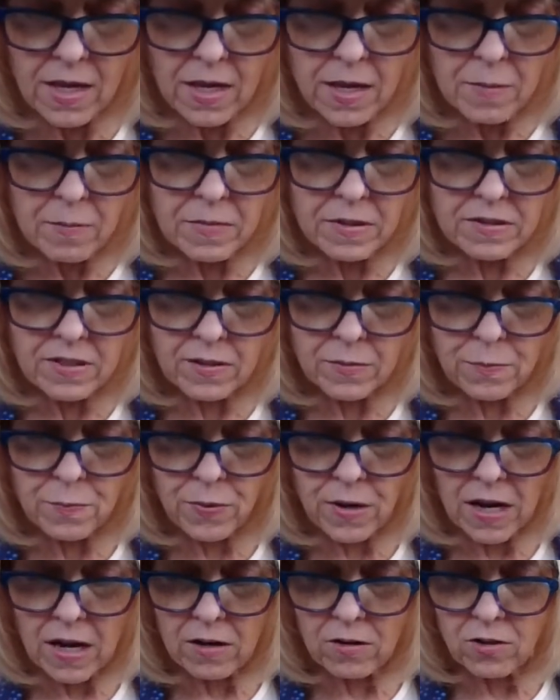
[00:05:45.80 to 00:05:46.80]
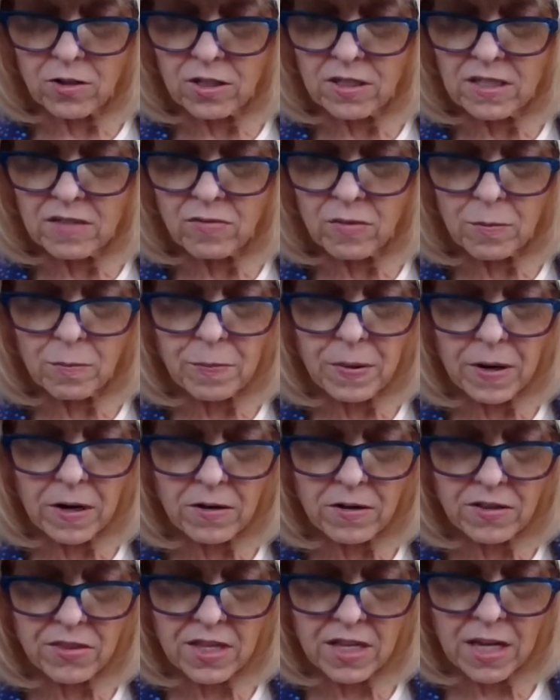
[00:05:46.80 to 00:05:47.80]
Mrs. Brown couldn't even bear
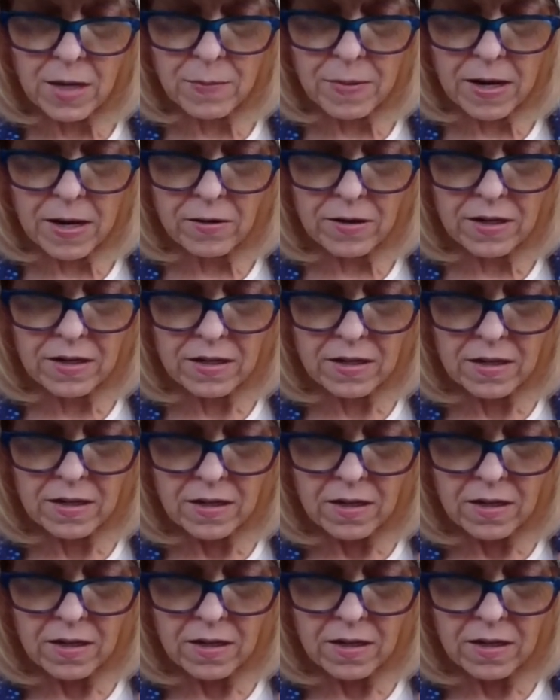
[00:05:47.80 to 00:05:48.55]
to think about it.